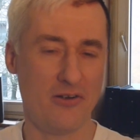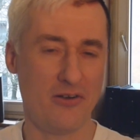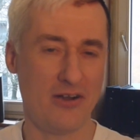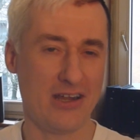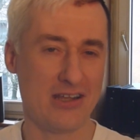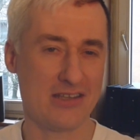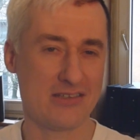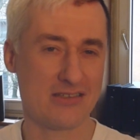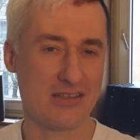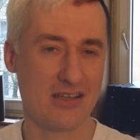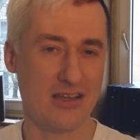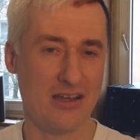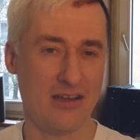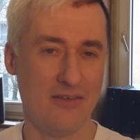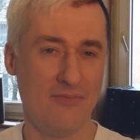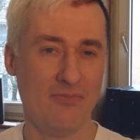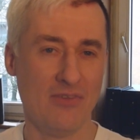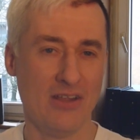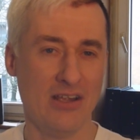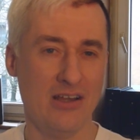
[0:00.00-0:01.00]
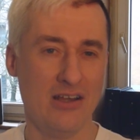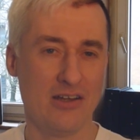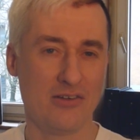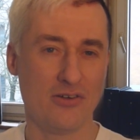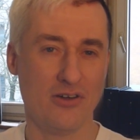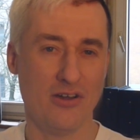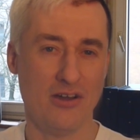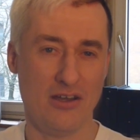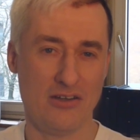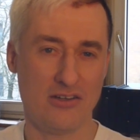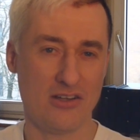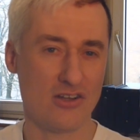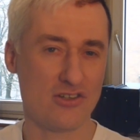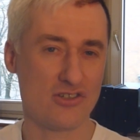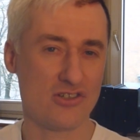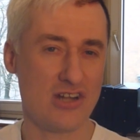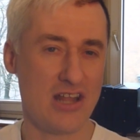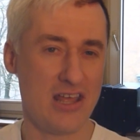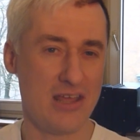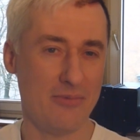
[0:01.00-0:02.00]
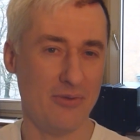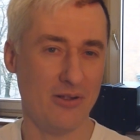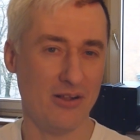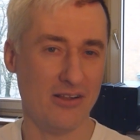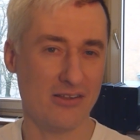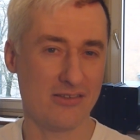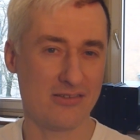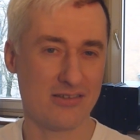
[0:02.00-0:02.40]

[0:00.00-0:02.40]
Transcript: lyrics to a Dutch label.